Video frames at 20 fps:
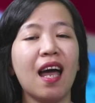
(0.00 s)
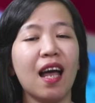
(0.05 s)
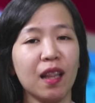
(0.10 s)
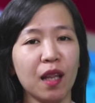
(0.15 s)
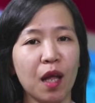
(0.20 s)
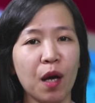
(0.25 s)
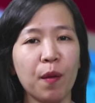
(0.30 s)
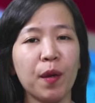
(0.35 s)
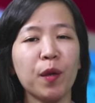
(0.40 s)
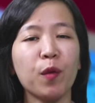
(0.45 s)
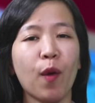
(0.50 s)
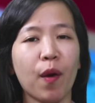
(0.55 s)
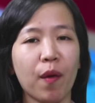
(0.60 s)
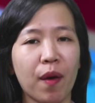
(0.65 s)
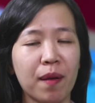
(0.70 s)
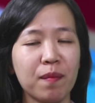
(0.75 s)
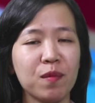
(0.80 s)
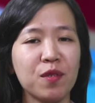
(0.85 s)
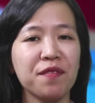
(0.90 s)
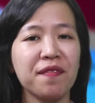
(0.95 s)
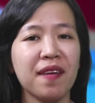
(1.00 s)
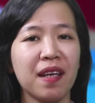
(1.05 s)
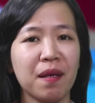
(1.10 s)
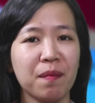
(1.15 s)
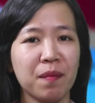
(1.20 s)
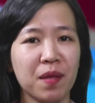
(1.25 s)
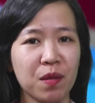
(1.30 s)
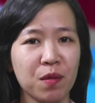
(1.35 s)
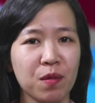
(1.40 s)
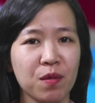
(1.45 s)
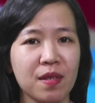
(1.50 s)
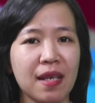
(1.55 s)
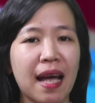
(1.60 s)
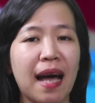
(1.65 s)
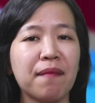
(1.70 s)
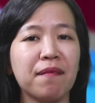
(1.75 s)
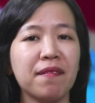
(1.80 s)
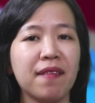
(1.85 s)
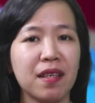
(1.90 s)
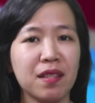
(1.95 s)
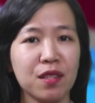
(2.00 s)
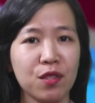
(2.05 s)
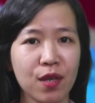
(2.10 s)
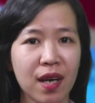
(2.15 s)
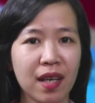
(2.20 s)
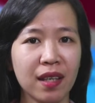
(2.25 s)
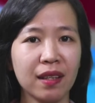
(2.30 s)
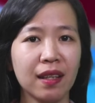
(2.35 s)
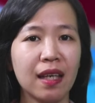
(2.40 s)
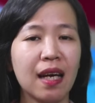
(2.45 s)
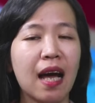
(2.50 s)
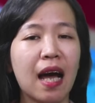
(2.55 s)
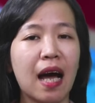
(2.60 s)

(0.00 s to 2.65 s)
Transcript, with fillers: Hello and welcome to Vietnam News. I'm Van Tran.